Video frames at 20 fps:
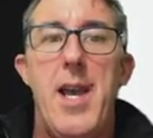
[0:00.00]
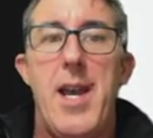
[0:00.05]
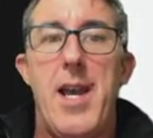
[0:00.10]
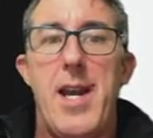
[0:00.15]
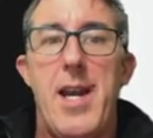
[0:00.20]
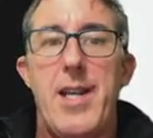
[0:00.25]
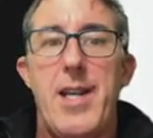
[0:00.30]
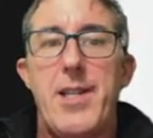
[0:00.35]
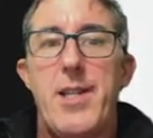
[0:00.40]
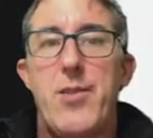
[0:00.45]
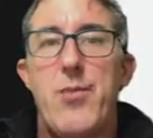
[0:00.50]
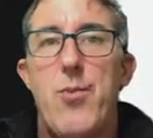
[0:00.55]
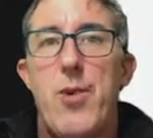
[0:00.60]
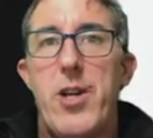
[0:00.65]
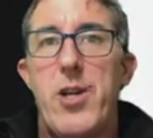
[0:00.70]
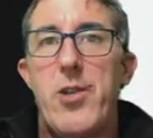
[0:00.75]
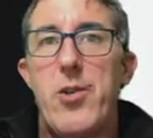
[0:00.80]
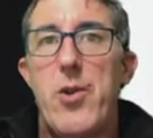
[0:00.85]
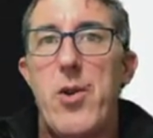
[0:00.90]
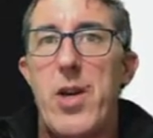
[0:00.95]
And I just
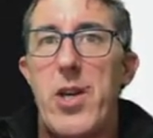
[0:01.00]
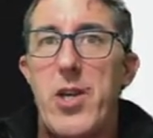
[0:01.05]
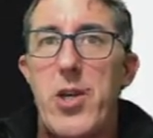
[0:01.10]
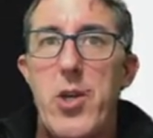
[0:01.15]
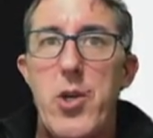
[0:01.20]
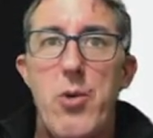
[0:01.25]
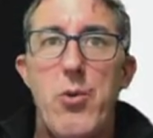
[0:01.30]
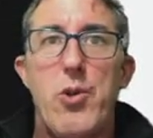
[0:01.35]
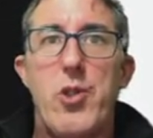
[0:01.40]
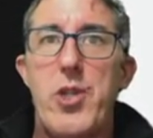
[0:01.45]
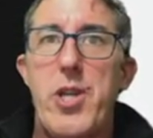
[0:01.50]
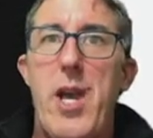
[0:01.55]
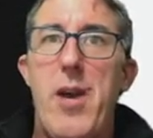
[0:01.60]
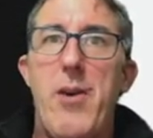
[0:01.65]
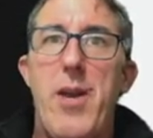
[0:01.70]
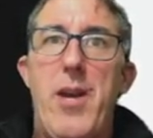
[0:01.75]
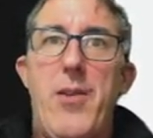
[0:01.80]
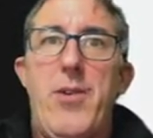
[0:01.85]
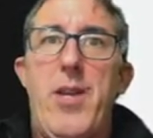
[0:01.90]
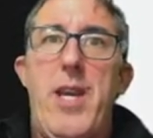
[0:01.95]
want to do a huge
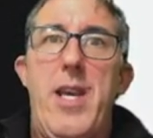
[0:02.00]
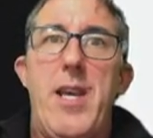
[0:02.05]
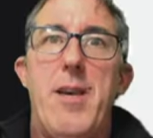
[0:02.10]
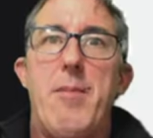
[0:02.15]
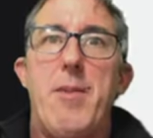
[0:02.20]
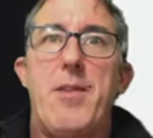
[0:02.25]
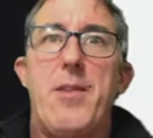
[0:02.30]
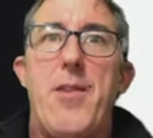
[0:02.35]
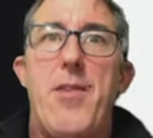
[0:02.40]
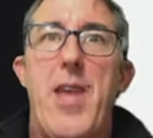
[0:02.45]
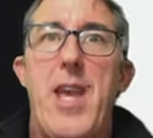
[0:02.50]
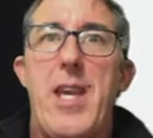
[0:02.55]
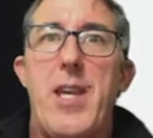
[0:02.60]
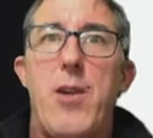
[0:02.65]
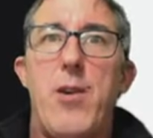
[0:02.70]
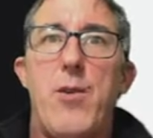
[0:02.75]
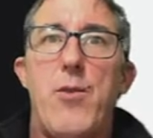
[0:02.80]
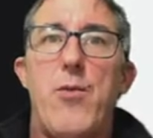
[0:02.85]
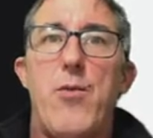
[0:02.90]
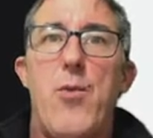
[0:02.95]
shout out to him as a thank
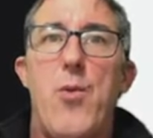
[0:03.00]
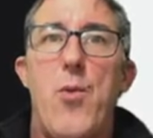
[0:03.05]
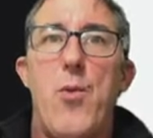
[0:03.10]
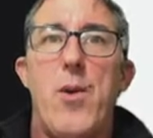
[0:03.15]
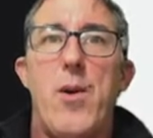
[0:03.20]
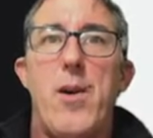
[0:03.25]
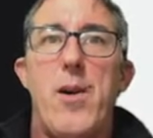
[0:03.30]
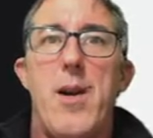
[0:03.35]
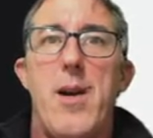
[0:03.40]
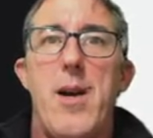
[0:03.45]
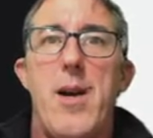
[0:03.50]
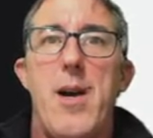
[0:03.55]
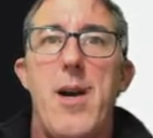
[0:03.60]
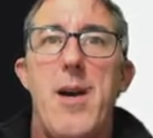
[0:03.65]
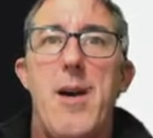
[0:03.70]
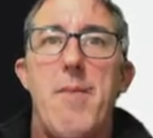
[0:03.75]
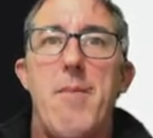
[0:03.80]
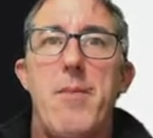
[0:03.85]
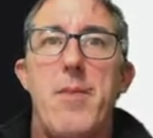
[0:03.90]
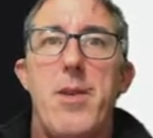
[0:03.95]
you for
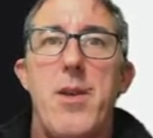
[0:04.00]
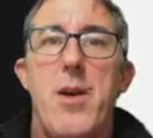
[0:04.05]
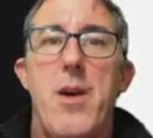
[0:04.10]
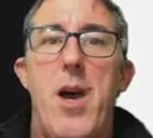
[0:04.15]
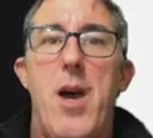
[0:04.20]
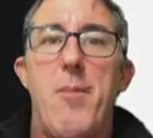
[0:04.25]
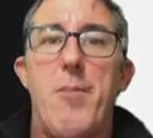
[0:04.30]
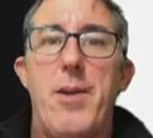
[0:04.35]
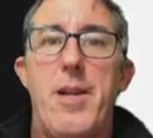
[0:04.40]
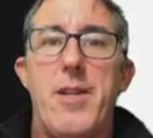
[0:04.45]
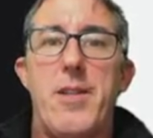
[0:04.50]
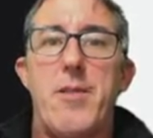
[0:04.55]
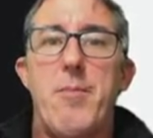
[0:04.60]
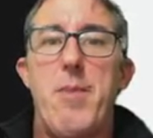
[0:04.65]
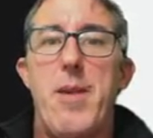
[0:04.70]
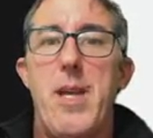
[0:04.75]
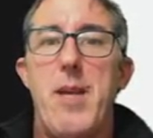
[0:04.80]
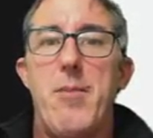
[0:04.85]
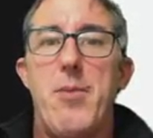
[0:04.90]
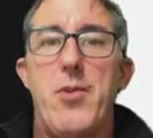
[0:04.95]
um, you know, helping us
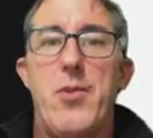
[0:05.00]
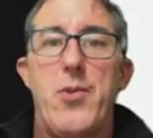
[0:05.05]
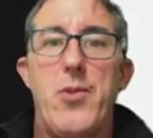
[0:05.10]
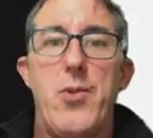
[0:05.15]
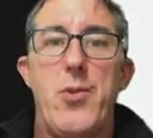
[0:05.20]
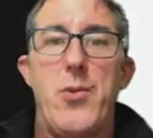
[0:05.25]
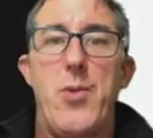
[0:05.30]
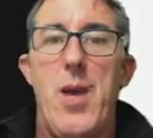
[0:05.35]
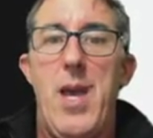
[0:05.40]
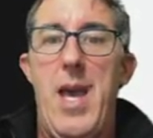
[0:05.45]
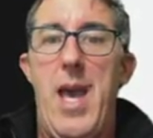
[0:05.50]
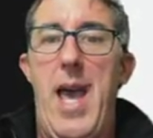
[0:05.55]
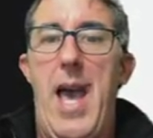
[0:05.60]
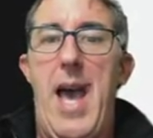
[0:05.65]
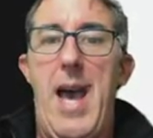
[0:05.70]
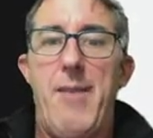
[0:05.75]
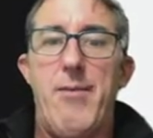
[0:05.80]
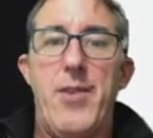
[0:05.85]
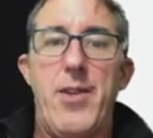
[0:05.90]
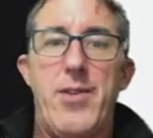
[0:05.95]
be able to
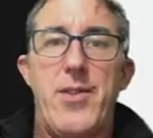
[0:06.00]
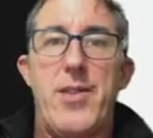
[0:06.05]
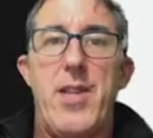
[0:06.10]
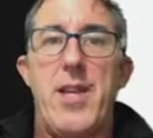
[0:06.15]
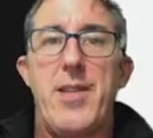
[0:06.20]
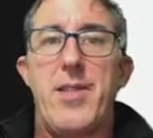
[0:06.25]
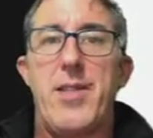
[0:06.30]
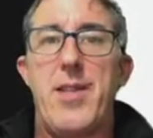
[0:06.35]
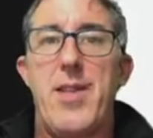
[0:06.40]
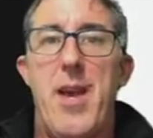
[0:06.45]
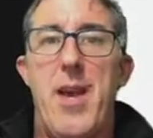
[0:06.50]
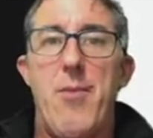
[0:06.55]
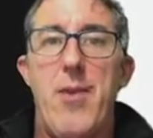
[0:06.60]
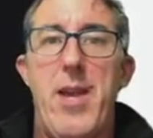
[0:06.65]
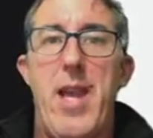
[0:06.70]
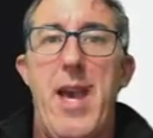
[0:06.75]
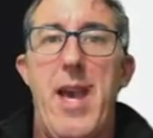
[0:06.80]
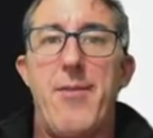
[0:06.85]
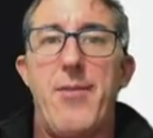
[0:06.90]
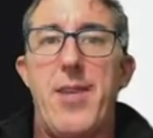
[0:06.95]
have this lesson that we
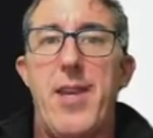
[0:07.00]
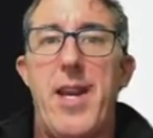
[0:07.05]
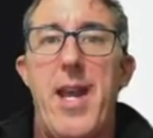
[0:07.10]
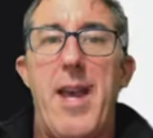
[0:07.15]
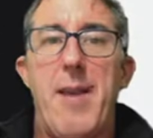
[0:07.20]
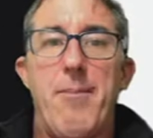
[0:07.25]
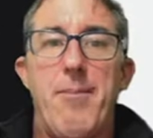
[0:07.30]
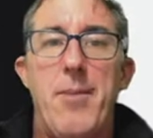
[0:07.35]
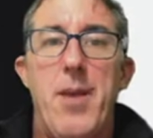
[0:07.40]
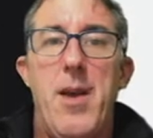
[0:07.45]
have today.